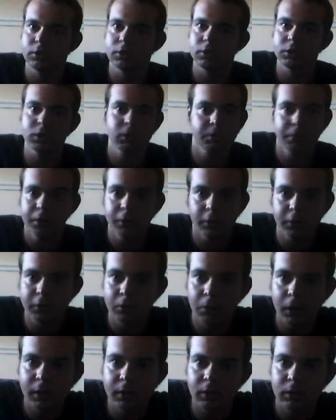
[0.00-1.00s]
to be going
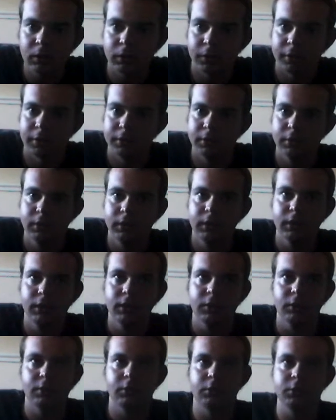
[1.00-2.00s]
away on holiday.
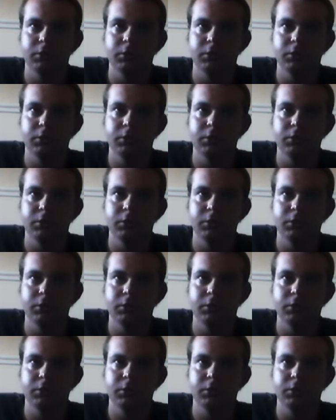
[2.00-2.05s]
So